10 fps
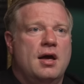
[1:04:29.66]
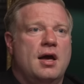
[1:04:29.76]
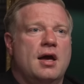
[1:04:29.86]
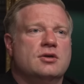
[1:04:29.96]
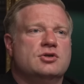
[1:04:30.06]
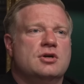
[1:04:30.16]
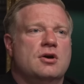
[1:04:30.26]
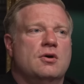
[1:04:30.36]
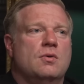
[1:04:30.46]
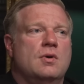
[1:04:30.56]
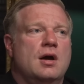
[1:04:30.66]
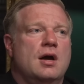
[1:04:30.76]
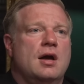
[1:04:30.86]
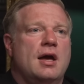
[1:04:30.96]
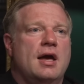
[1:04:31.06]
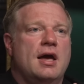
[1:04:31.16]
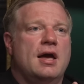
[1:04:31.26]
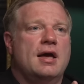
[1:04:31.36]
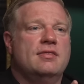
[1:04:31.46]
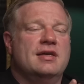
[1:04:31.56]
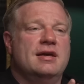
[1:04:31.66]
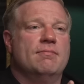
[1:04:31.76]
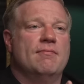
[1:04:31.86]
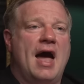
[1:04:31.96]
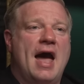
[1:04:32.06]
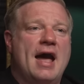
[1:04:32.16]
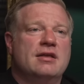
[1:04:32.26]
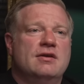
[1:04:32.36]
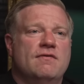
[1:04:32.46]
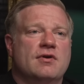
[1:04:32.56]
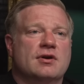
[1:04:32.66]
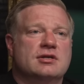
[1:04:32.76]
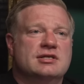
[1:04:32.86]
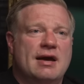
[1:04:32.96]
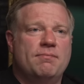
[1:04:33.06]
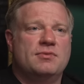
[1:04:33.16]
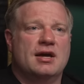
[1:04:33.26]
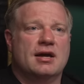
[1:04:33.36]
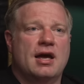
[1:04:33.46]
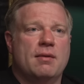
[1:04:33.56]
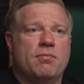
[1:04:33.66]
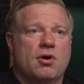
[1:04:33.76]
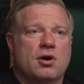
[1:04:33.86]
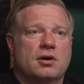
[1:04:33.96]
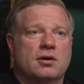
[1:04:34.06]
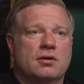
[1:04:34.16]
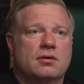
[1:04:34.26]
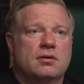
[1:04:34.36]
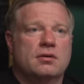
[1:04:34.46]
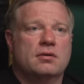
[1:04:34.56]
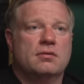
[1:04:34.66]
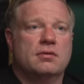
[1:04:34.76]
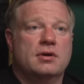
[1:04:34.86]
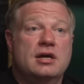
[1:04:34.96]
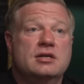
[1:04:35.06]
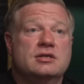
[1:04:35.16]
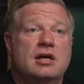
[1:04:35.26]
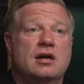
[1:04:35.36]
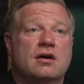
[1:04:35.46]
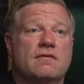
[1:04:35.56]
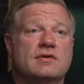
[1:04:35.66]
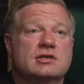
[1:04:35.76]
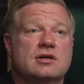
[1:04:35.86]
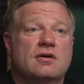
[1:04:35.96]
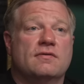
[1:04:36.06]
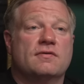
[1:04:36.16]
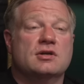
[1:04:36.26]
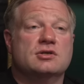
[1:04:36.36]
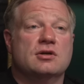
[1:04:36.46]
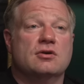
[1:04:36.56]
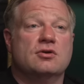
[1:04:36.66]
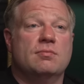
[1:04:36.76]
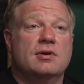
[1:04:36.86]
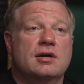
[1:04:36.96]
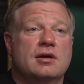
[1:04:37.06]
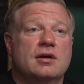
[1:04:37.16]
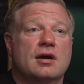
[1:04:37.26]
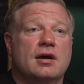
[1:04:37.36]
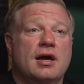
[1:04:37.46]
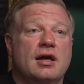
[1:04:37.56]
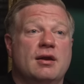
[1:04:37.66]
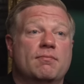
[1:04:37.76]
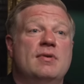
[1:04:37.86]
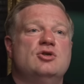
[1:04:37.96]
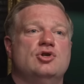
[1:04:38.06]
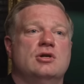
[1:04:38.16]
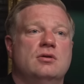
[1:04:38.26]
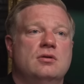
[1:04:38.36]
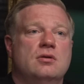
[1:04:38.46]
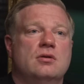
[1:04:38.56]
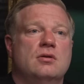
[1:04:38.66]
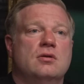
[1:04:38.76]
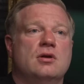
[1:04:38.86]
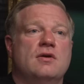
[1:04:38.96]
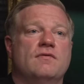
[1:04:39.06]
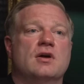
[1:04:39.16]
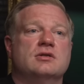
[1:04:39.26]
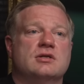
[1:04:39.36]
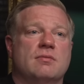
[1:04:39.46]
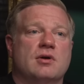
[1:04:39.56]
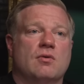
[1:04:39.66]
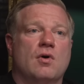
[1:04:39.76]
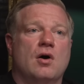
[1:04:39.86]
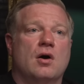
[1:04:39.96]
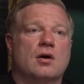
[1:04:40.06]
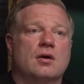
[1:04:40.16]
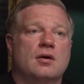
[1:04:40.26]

And so the act of accepting a pardon is, in and of itself, considered to be a, an admission that you've done something wrong.